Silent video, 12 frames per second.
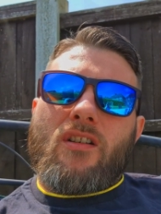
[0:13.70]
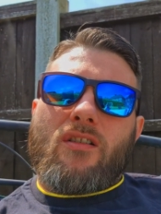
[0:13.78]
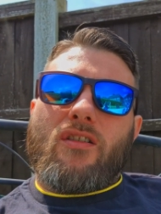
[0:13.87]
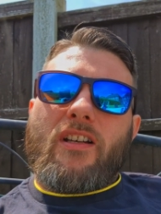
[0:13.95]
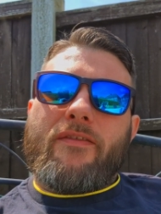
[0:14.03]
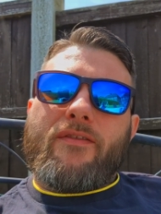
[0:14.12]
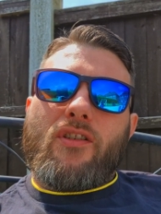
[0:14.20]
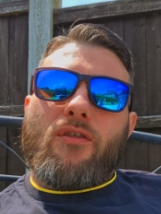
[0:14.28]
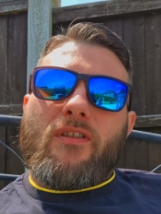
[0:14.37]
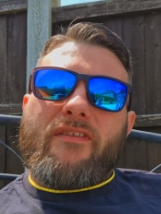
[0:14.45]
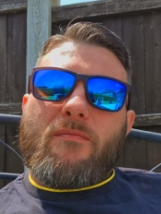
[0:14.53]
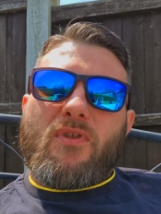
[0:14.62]
Good afternoon
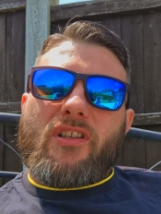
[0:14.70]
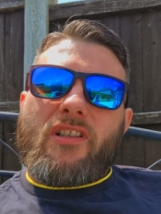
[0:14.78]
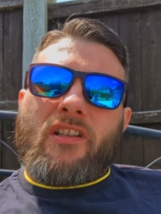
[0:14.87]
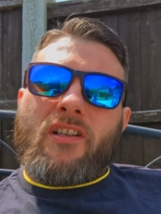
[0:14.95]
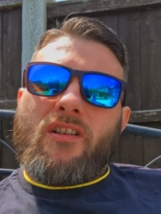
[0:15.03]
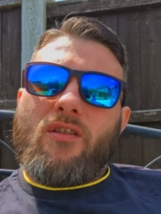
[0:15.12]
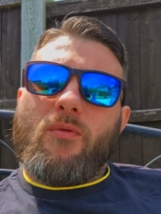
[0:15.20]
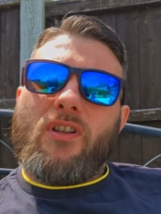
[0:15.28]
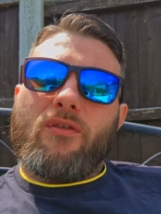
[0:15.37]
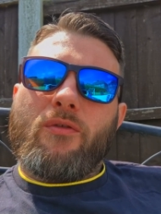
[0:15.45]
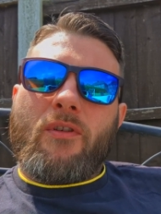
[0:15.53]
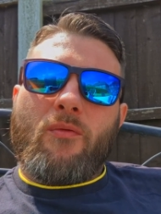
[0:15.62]
everybody, hope we're all
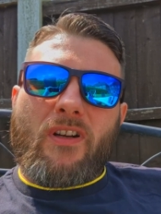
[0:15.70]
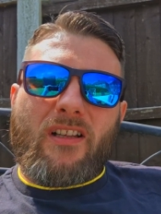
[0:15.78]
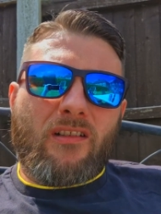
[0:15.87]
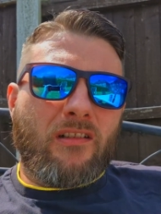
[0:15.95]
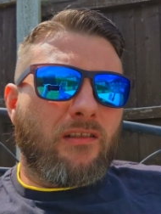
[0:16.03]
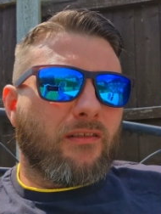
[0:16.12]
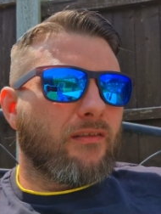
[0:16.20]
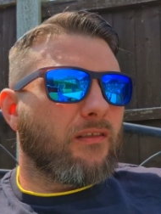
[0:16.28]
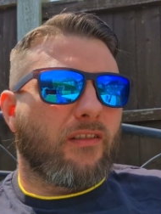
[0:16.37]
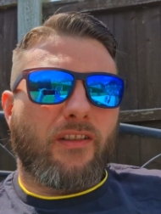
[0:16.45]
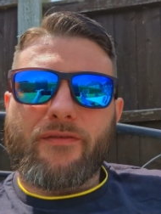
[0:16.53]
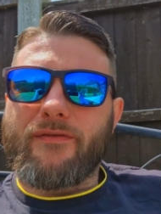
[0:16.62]
doing well
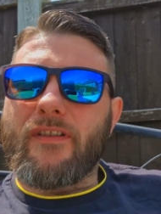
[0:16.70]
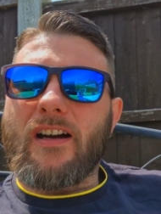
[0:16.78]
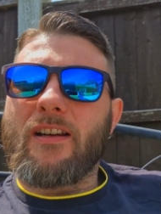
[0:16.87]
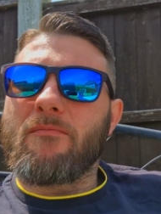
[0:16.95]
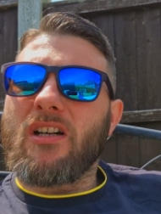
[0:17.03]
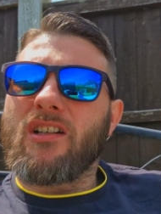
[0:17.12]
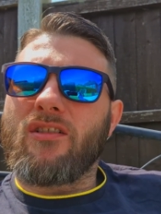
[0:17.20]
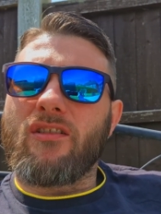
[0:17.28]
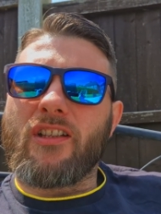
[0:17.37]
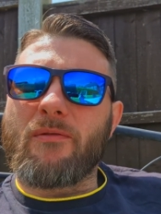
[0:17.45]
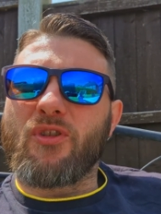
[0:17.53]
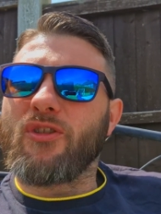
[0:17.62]
on this fine bank
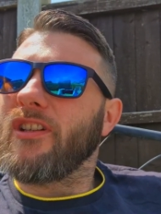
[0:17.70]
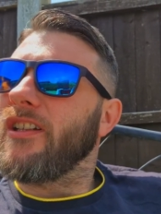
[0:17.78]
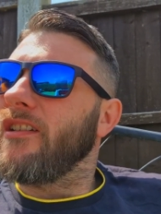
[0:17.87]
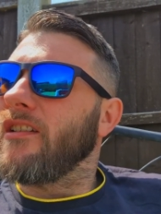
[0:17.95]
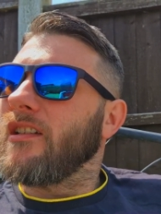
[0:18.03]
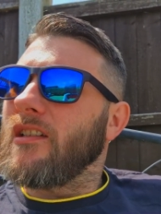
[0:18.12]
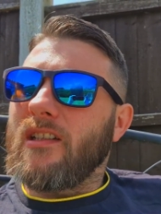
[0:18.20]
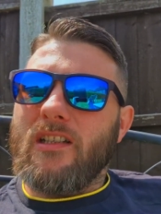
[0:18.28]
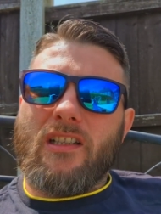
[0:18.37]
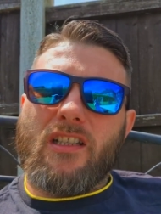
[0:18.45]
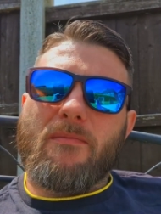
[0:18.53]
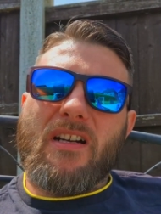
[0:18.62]
holiday Monday.
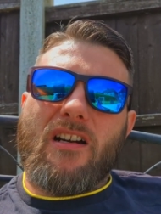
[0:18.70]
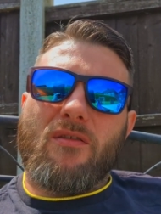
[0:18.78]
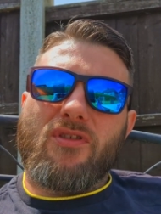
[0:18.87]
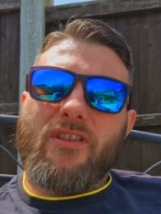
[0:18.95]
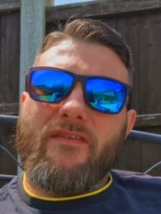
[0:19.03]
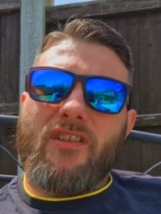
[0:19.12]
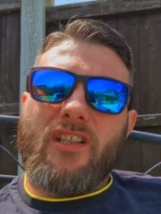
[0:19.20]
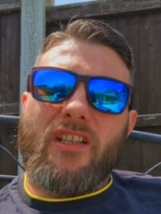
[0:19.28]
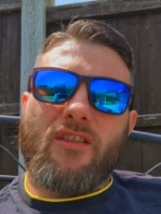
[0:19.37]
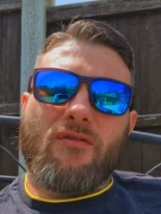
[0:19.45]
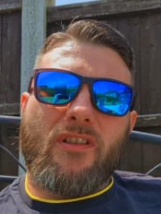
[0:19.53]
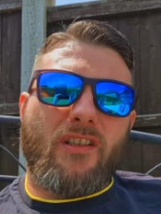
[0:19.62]
It's about 17
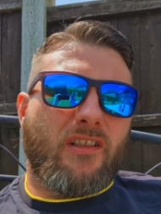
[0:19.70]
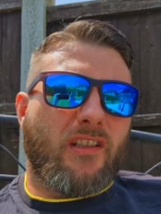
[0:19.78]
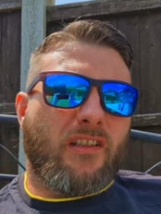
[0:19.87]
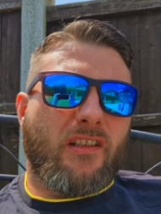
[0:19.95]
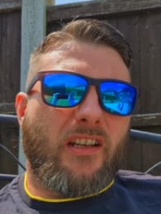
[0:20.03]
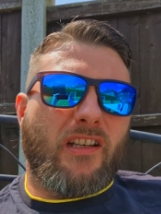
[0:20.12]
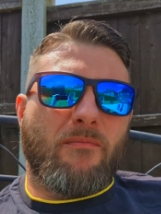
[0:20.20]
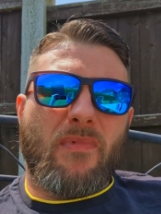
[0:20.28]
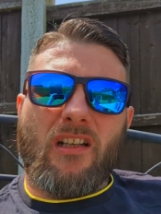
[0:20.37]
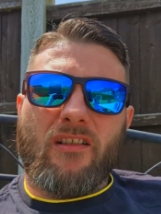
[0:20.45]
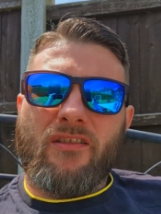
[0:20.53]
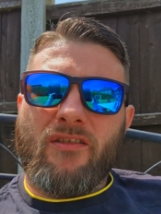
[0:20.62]
degrees here today in
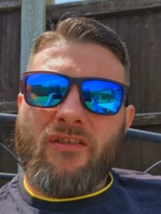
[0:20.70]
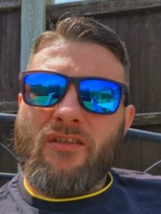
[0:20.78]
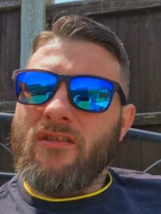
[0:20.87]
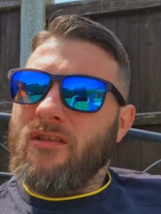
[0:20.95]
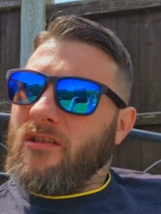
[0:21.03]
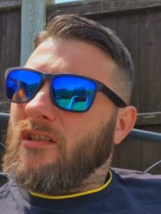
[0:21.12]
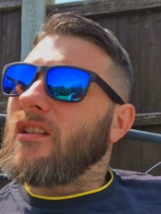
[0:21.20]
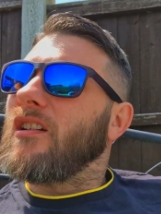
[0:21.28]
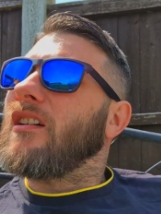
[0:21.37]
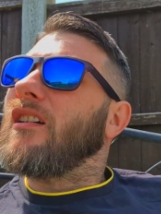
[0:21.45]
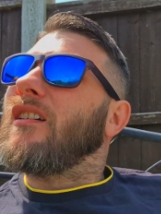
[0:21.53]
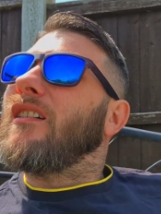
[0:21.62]
Midlands.
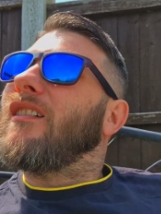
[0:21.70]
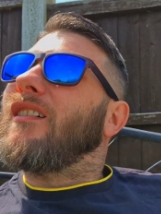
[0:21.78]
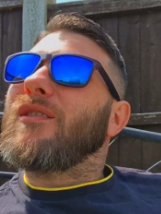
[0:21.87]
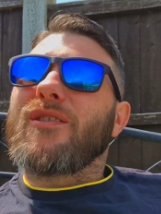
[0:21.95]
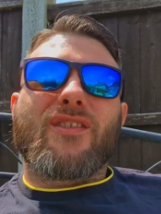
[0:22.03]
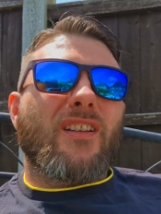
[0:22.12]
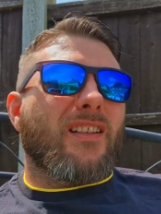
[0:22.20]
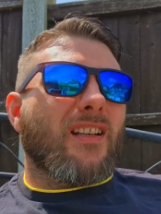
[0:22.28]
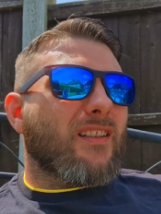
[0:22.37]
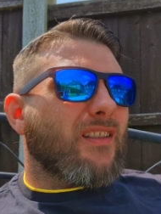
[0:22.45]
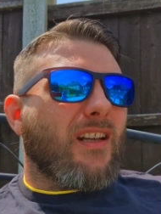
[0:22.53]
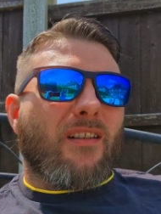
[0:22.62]
Just sat
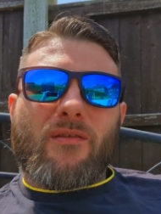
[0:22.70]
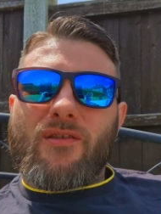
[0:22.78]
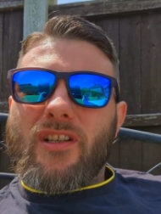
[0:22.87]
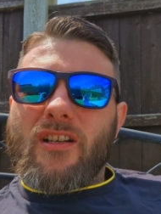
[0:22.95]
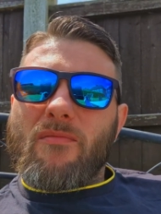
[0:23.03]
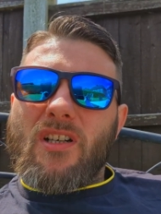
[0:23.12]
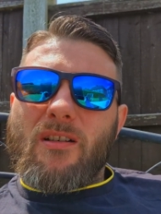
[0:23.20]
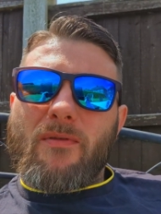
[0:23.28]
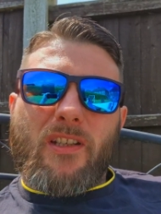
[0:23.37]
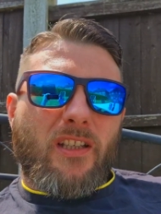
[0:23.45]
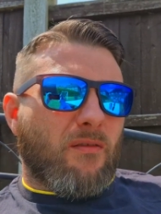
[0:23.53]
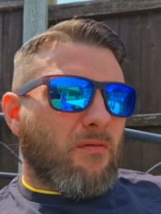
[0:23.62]
outside, just had a
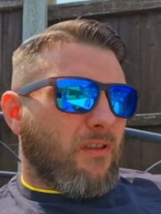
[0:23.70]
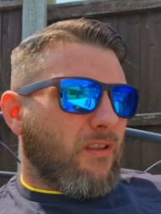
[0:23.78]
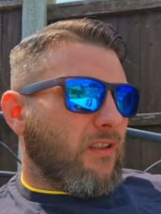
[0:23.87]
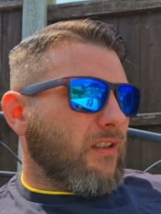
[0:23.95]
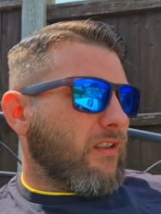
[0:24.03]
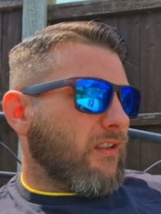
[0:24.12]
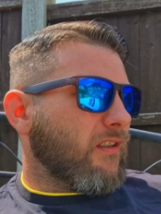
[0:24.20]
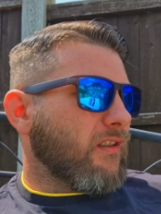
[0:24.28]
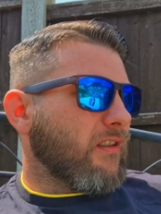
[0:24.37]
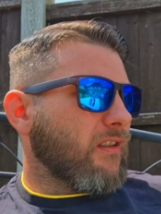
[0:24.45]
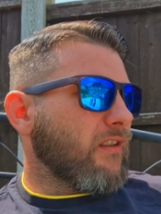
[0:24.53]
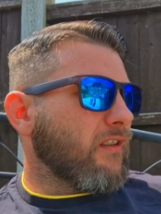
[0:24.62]
barbecue.
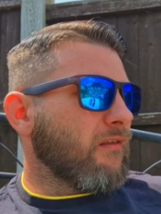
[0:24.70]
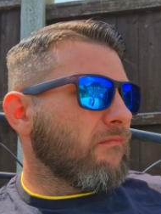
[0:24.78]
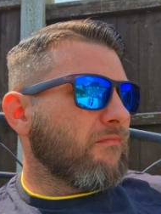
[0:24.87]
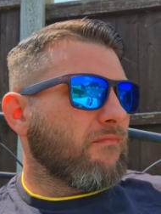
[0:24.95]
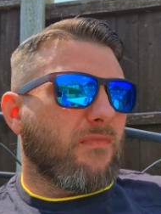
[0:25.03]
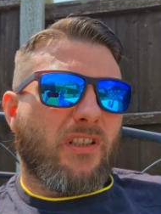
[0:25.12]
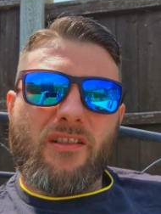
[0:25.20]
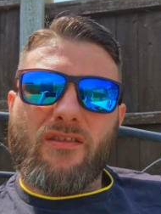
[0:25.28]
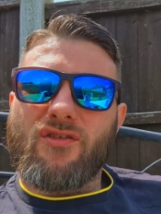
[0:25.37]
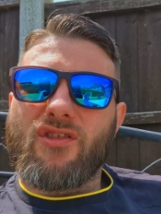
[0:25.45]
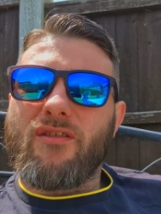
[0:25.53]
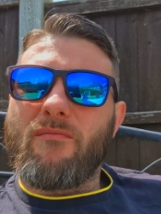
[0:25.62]
Yeah,
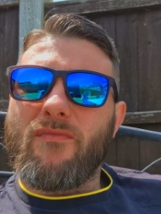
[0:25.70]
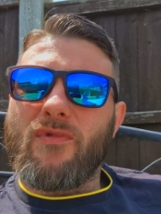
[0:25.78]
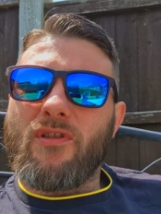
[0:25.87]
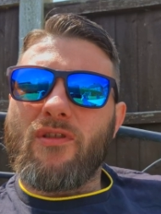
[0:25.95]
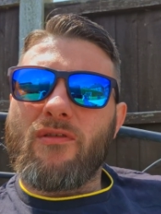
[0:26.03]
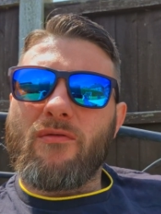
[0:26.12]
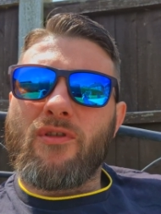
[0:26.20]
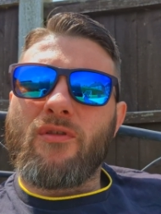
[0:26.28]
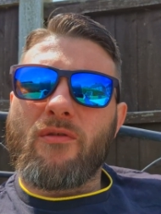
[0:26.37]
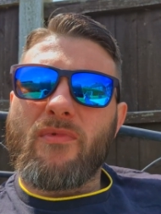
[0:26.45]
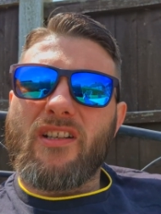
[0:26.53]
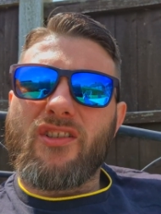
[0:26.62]
just doing
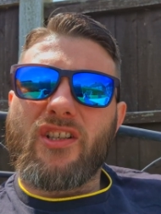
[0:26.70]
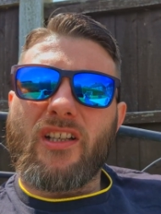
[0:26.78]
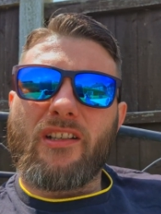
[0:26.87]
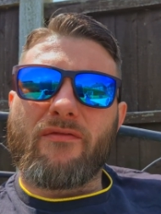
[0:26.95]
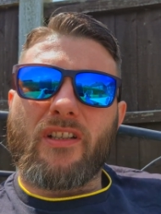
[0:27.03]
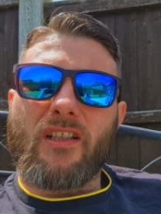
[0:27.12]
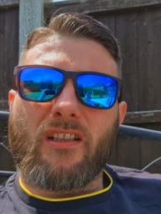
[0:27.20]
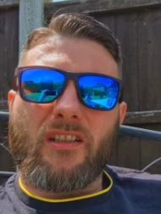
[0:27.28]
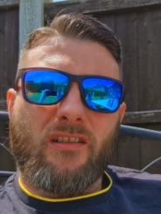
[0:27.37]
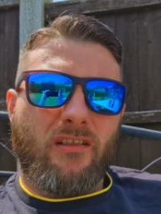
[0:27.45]
a bit of chilling really.